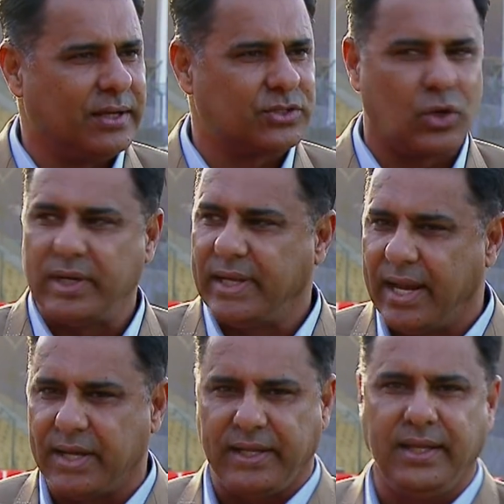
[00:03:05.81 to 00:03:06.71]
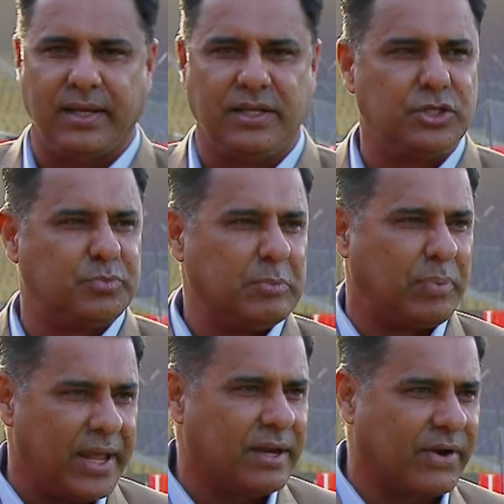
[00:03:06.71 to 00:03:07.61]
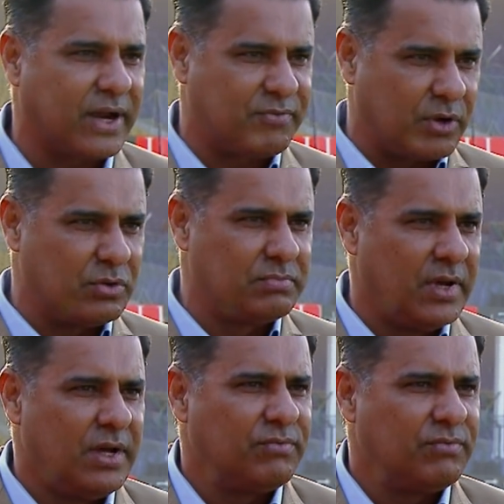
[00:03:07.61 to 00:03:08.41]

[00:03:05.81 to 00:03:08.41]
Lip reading: He's only 18, and he's been playing cricket for good